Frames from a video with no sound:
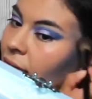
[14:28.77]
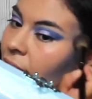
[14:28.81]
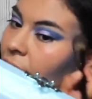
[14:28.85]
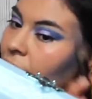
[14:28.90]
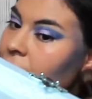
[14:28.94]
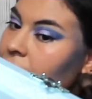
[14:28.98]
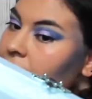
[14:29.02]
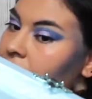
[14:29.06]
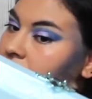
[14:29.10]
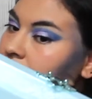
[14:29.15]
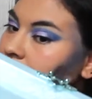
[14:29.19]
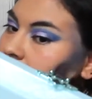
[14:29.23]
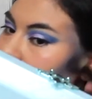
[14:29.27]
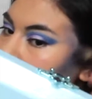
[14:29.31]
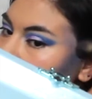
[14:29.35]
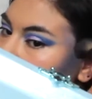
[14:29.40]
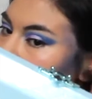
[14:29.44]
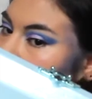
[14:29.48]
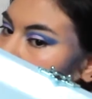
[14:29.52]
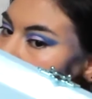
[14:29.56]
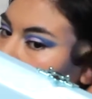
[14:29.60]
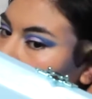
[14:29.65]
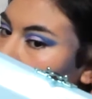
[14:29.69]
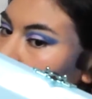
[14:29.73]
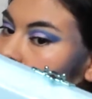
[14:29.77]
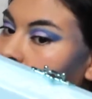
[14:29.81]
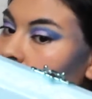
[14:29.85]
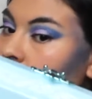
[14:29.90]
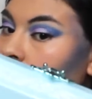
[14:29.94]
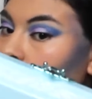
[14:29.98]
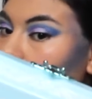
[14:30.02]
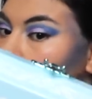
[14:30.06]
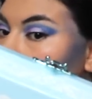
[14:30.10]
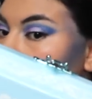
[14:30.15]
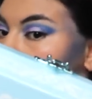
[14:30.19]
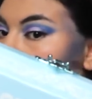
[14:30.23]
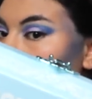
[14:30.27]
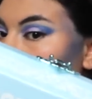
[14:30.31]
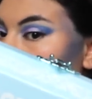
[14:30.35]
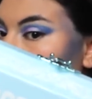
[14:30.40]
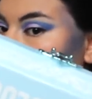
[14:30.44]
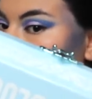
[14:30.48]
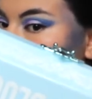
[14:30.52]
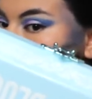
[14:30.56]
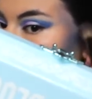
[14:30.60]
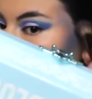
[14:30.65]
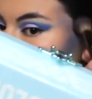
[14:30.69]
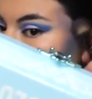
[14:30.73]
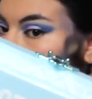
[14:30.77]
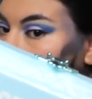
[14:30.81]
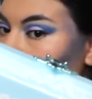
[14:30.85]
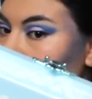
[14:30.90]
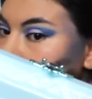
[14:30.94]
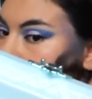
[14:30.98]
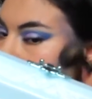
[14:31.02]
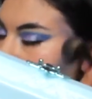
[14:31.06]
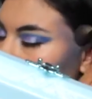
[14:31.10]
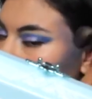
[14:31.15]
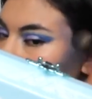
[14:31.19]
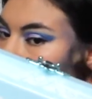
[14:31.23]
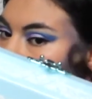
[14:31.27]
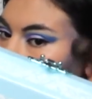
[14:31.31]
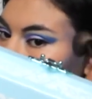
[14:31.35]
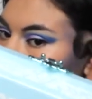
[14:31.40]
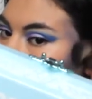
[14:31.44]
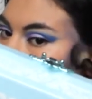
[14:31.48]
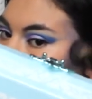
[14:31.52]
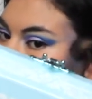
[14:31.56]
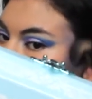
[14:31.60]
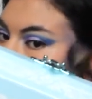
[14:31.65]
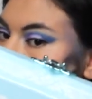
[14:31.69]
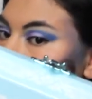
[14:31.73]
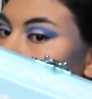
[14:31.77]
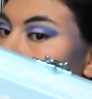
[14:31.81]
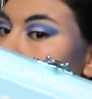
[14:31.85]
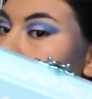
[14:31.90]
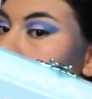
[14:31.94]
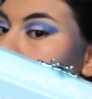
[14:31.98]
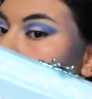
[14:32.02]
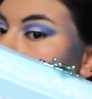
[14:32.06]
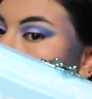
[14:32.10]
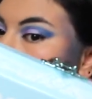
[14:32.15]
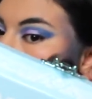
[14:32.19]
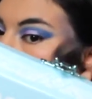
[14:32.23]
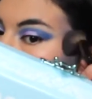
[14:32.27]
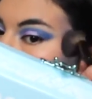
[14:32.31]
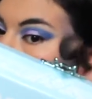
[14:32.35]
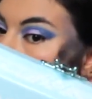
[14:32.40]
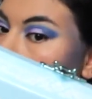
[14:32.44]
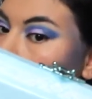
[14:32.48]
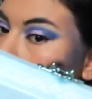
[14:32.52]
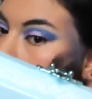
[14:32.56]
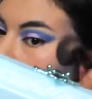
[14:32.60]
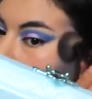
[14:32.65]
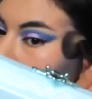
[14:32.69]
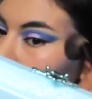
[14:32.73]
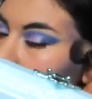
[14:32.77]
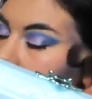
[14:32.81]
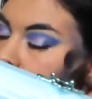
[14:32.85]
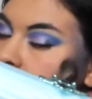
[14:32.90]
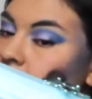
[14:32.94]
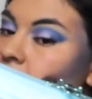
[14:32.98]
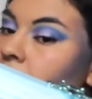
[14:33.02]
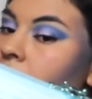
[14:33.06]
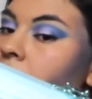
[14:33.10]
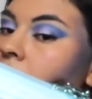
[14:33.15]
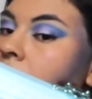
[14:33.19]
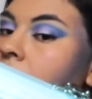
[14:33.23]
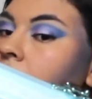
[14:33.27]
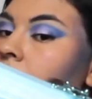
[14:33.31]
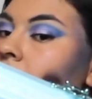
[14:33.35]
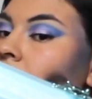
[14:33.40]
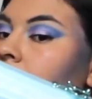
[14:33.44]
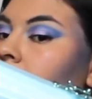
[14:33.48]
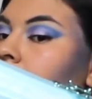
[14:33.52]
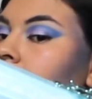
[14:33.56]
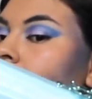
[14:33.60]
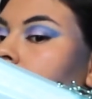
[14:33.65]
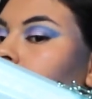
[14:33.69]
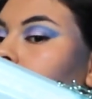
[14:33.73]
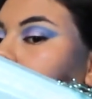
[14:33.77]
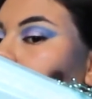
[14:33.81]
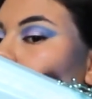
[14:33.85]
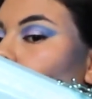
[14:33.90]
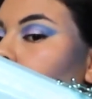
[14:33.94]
I think it'll take like a long time to get it banned. So I don't know.